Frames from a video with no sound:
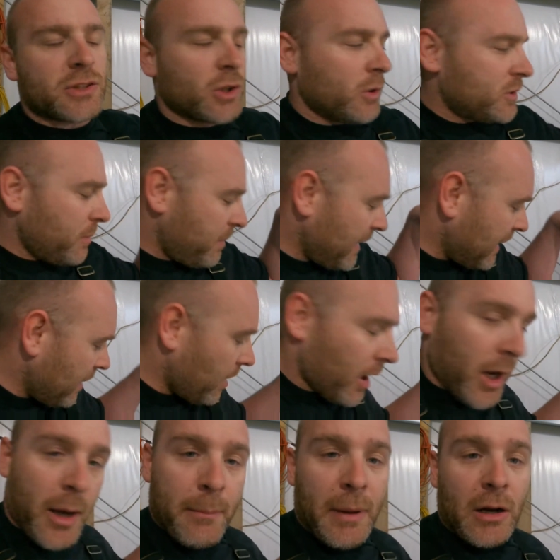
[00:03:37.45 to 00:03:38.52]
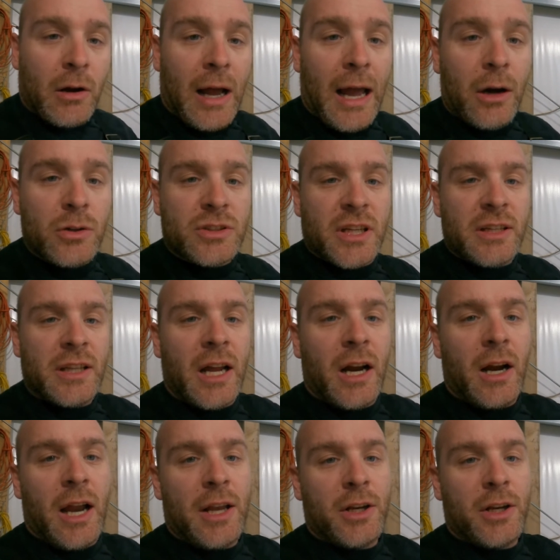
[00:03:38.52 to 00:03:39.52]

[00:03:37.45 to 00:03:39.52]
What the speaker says: so it's a big metal housing there,